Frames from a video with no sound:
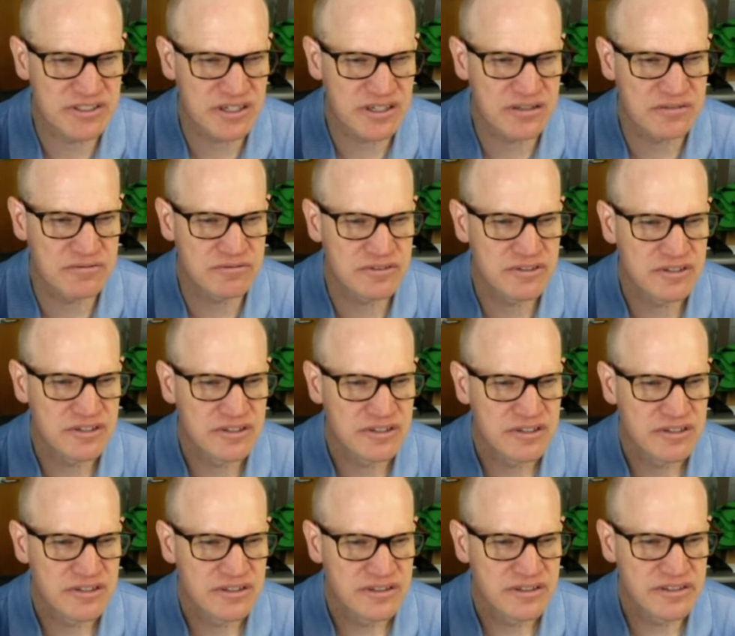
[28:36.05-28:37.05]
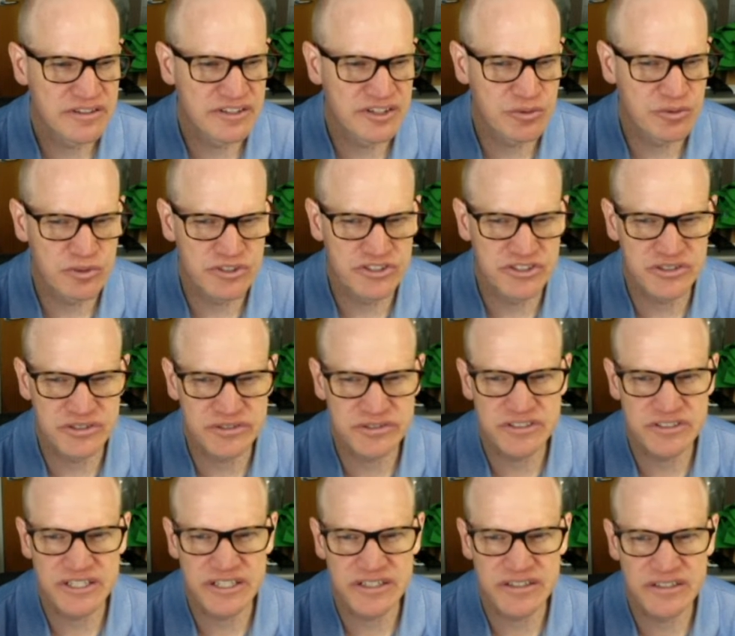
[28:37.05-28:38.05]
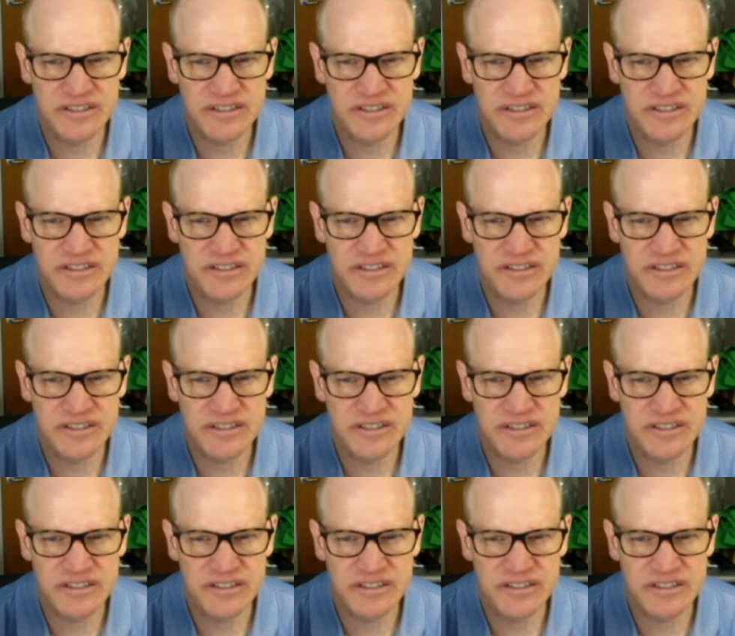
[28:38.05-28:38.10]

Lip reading: of the original set.